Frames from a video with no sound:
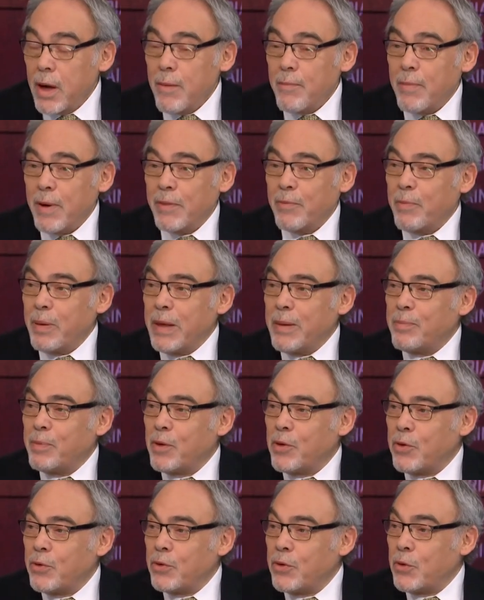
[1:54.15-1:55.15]
But people
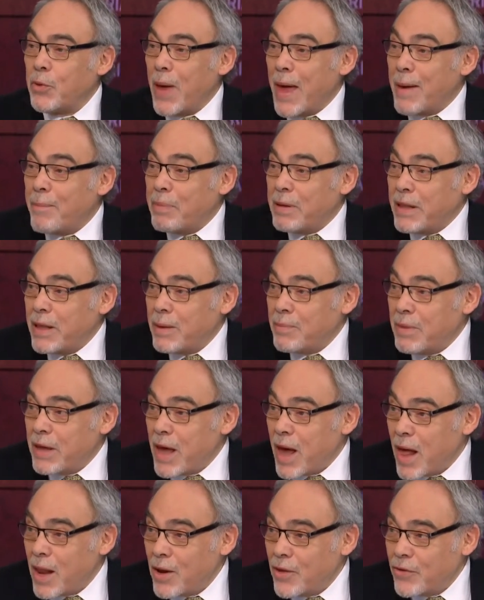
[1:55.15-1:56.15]
who do
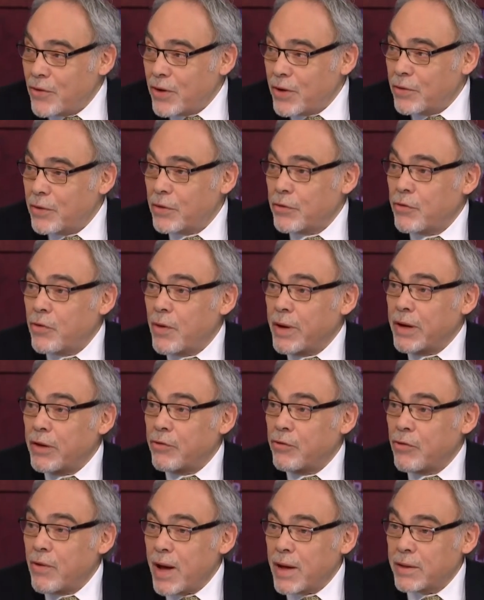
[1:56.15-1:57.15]
epidemiology, they're trying to
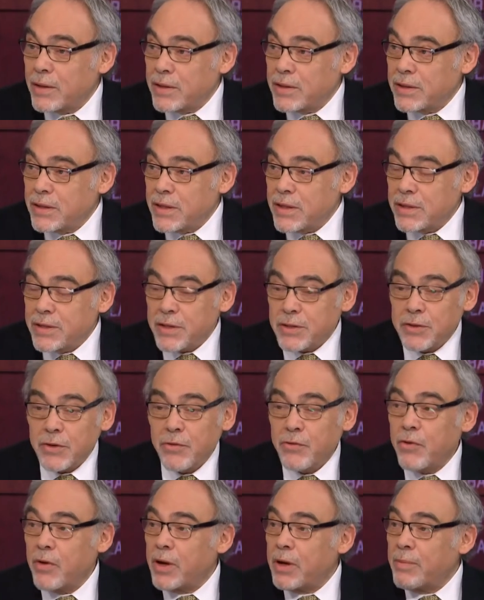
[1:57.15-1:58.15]
track diseases, they're
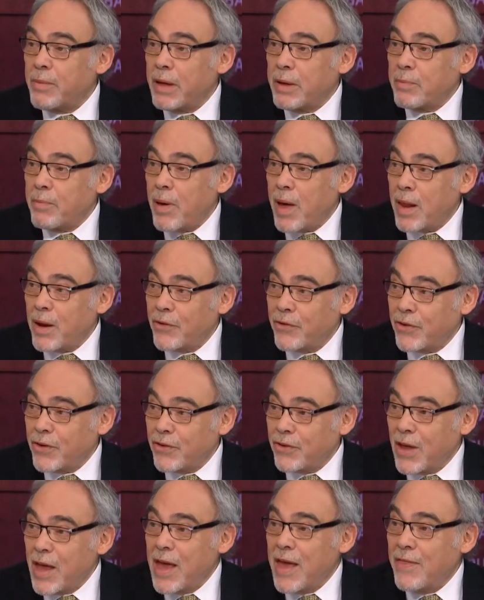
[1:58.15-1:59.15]
trying to make policies.